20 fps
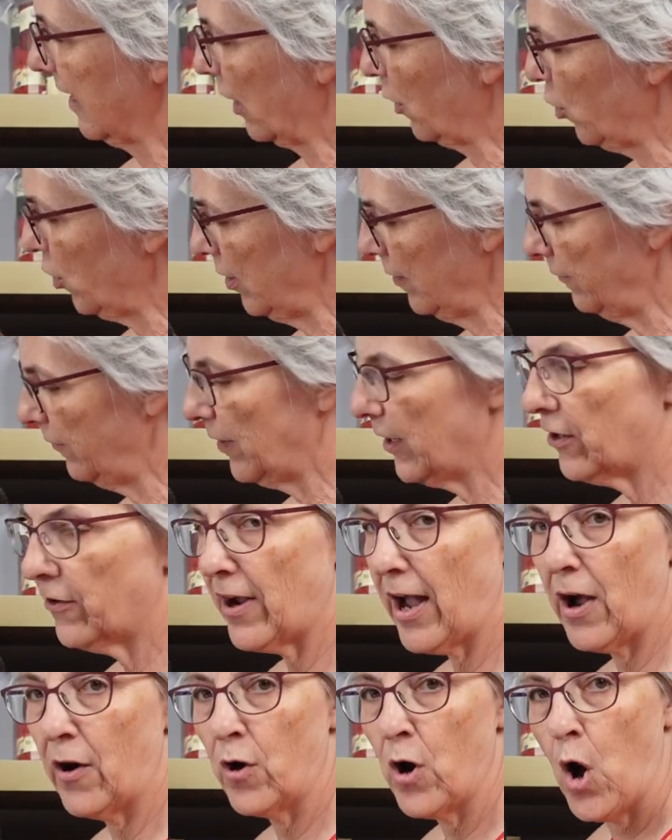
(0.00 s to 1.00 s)
I couldn't figure
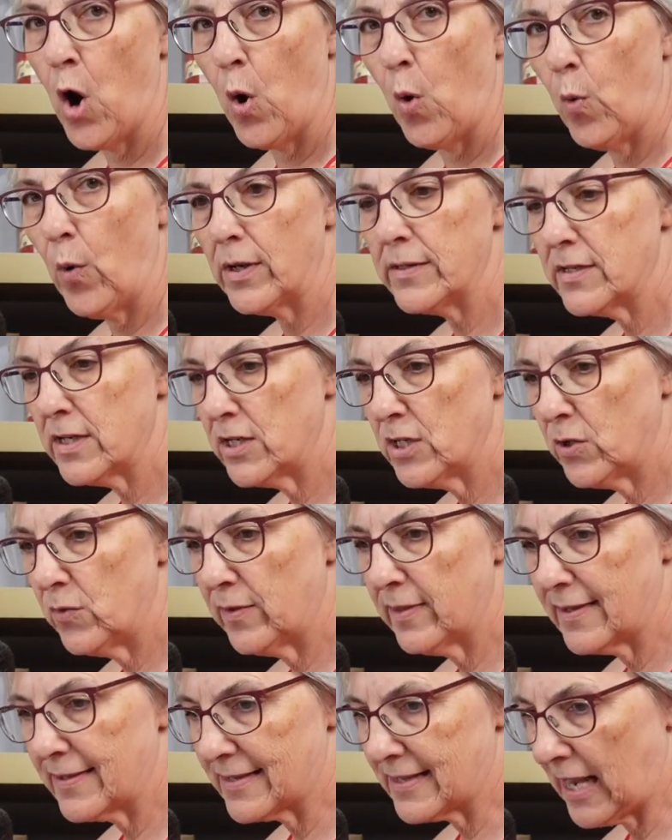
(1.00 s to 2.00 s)
out what to do
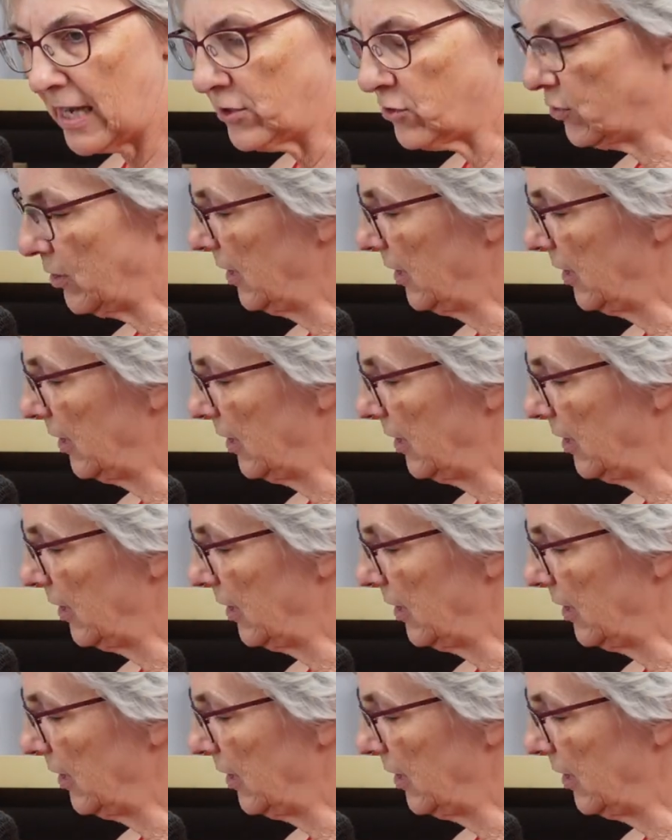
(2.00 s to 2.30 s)
in the center